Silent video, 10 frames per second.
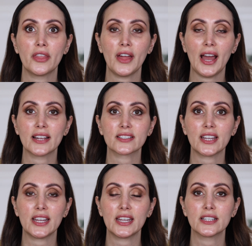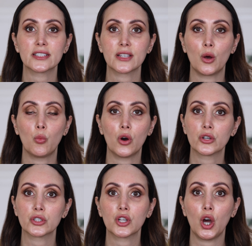that is
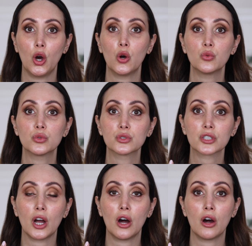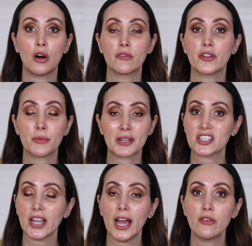one coat of the
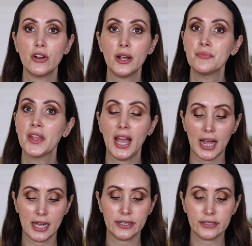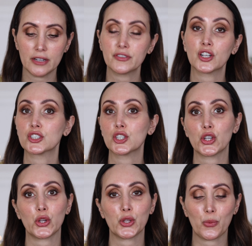mascara, and I forgot to
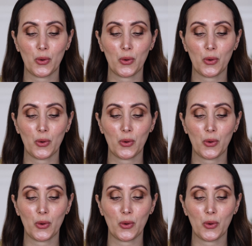show you the